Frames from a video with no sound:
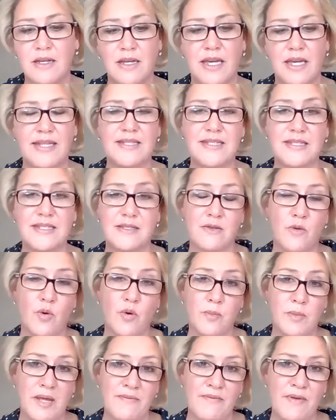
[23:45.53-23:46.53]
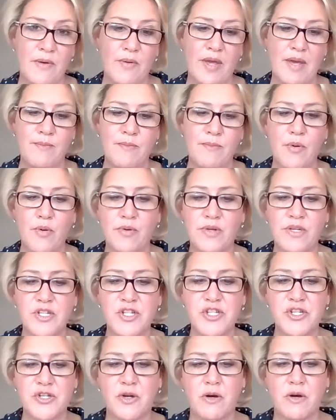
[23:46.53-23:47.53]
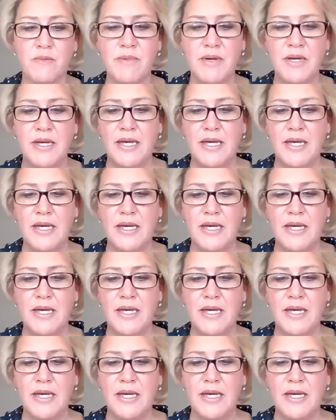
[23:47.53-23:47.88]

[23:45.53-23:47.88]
its normally very important job,